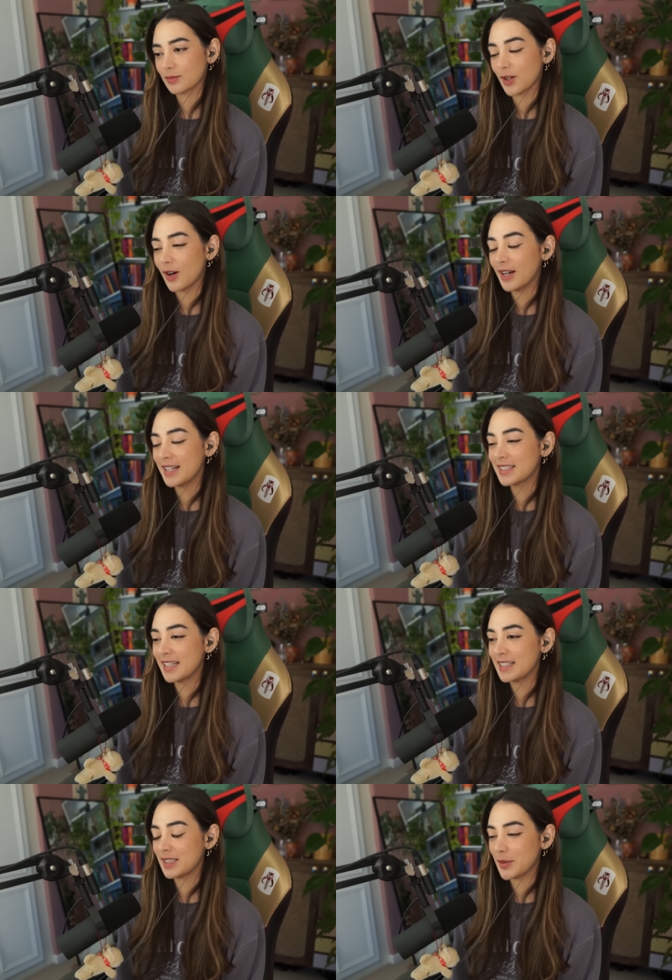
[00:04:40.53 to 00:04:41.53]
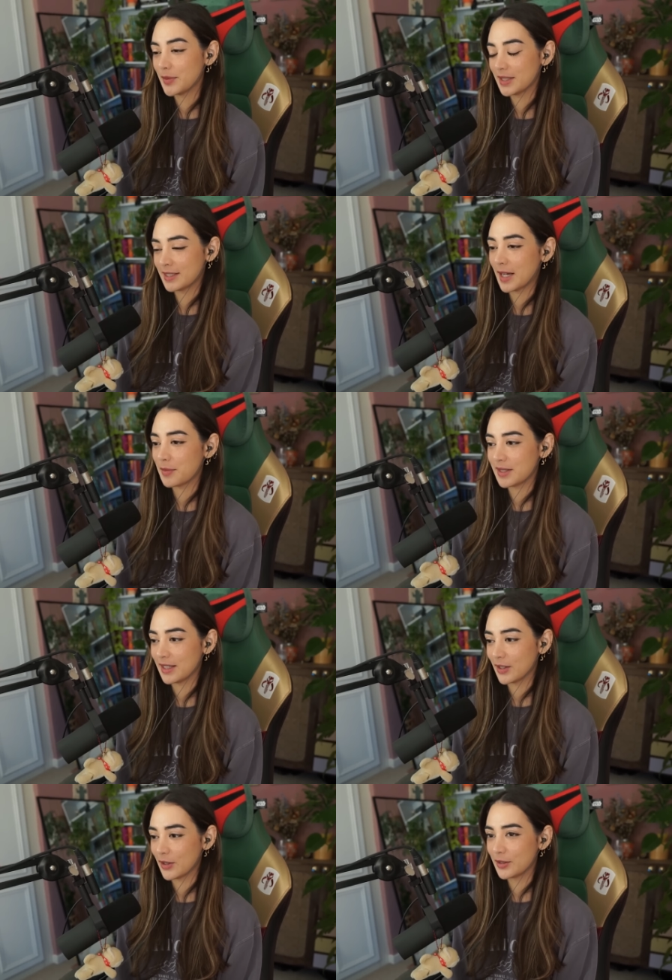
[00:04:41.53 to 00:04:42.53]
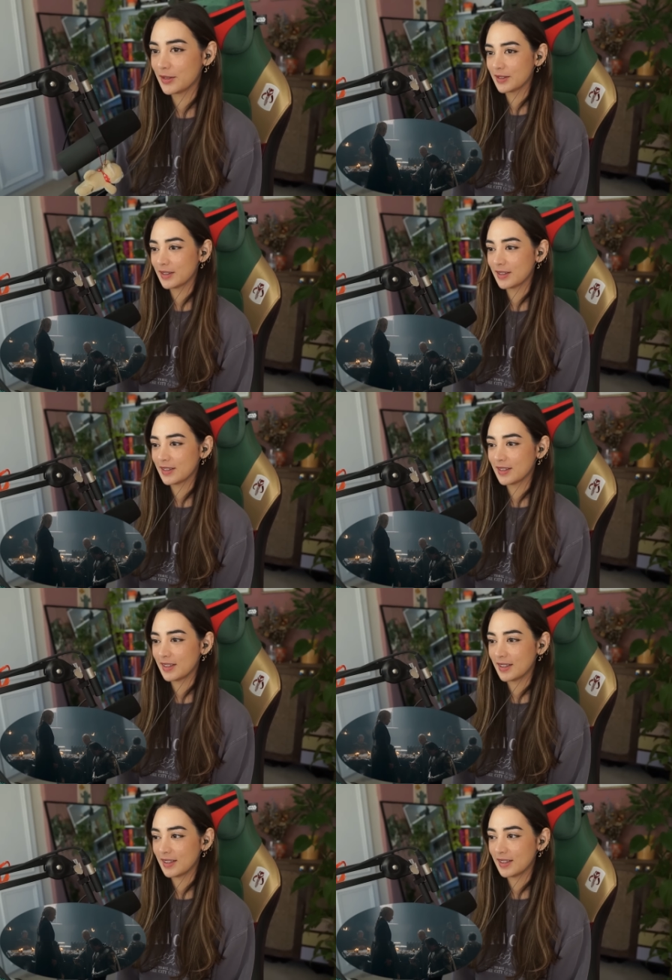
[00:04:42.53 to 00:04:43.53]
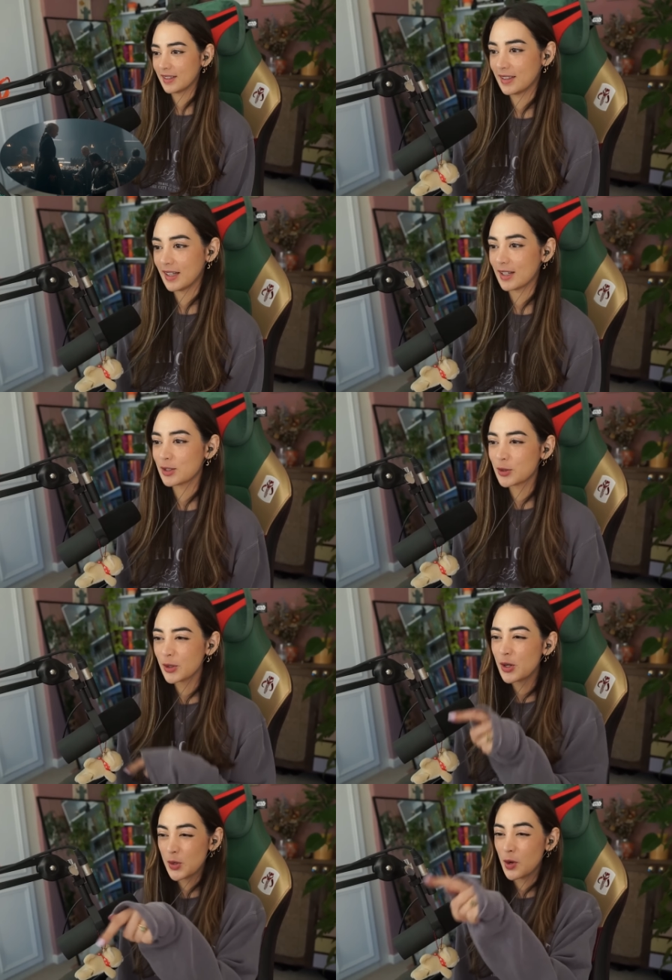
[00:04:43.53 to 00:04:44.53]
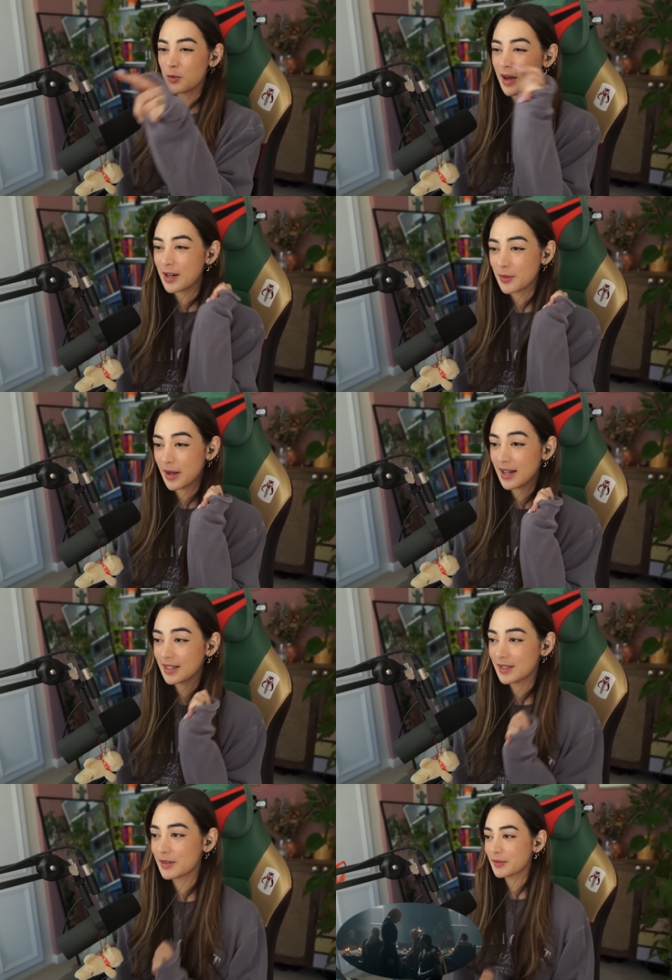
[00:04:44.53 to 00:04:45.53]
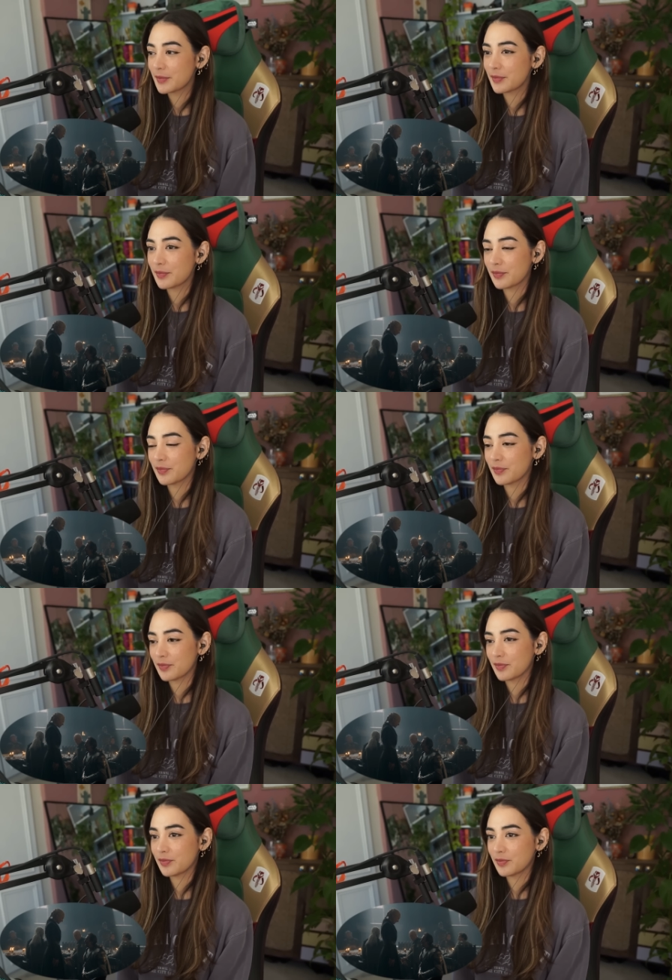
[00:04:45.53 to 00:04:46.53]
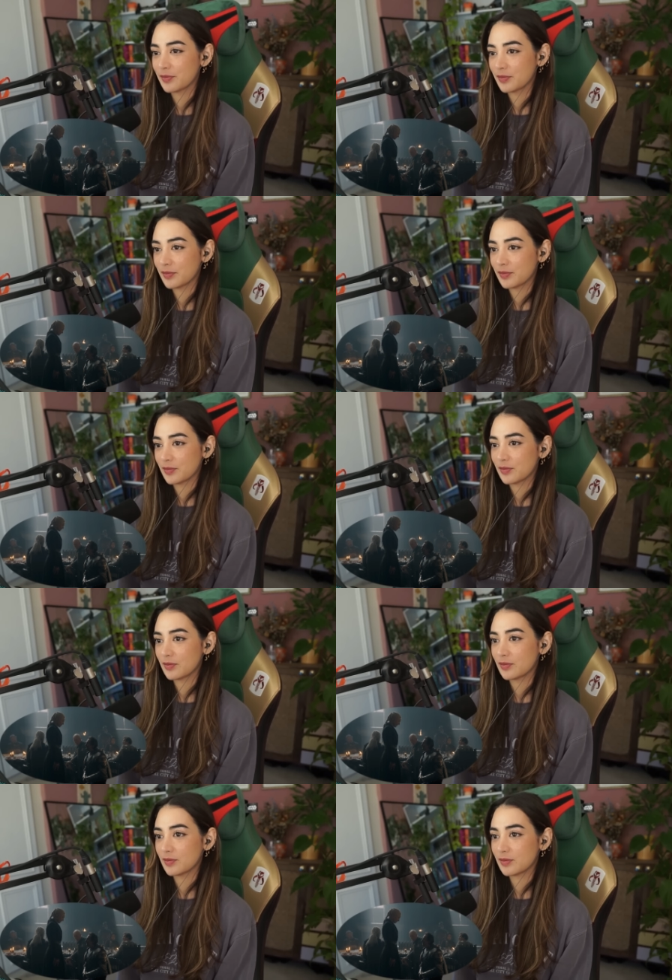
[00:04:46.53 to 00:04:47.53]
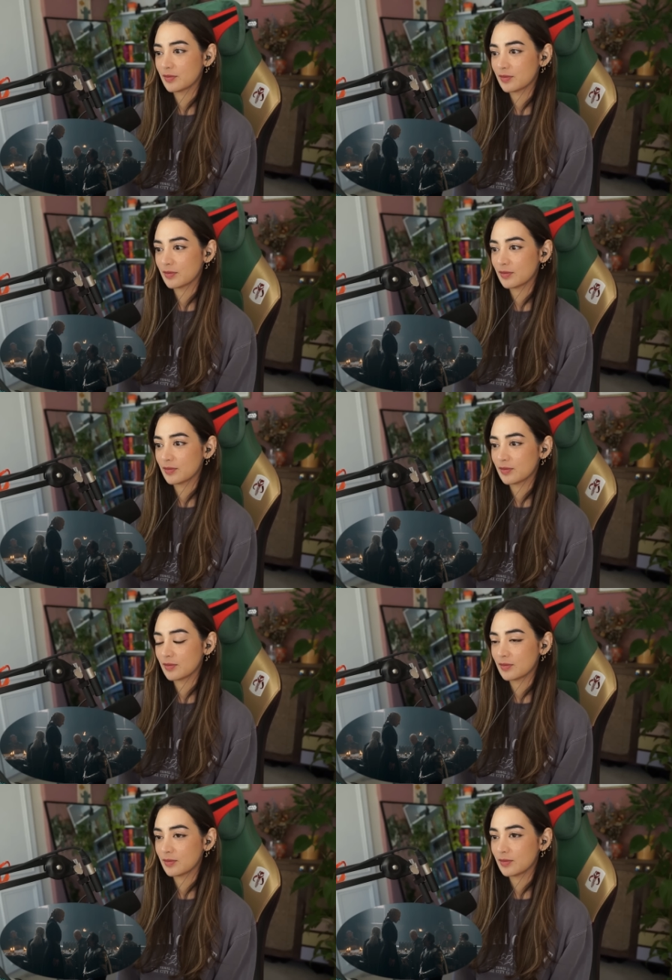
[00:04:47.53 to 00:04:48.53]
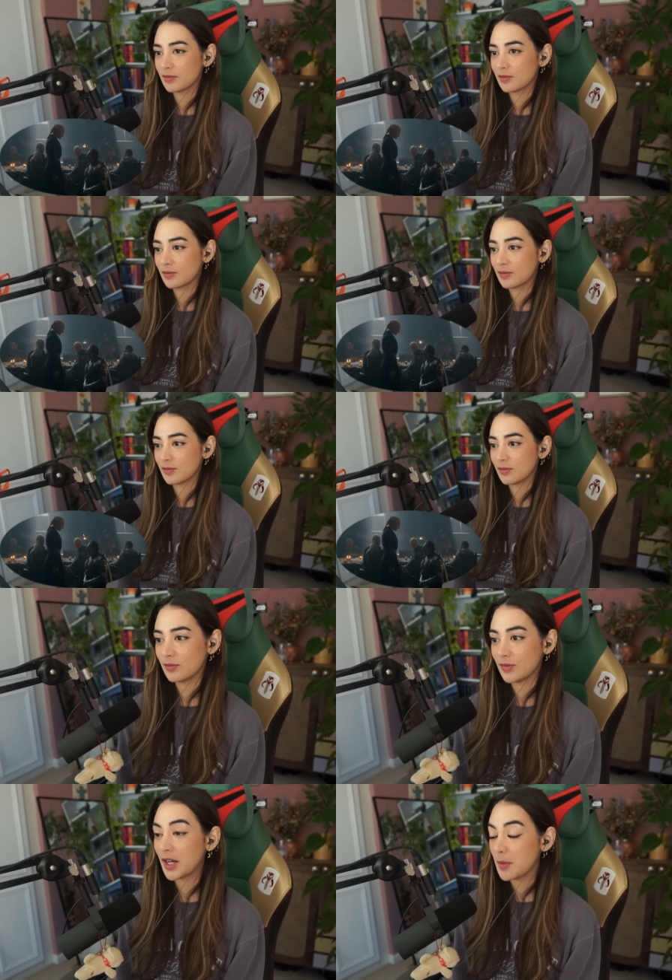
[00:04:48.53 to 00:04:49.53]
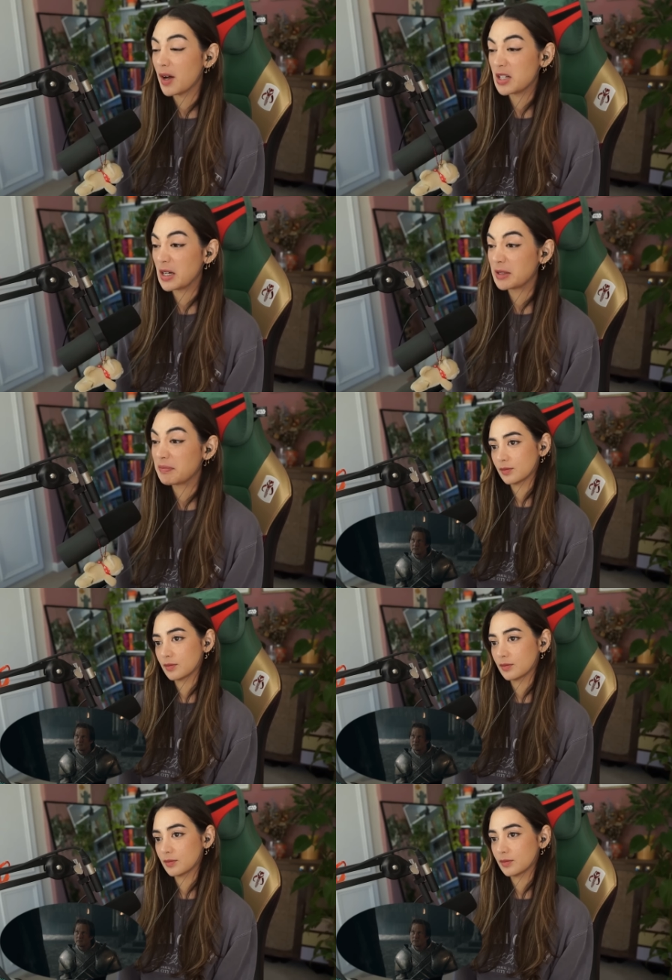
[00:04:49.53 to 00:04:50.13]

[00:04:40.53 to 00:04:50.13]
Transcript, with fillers: Oh, at least he seems accepting, though. Yeah, screw you, old man at the back. Understand your peril, Sir Steffon. Yeah, you might die.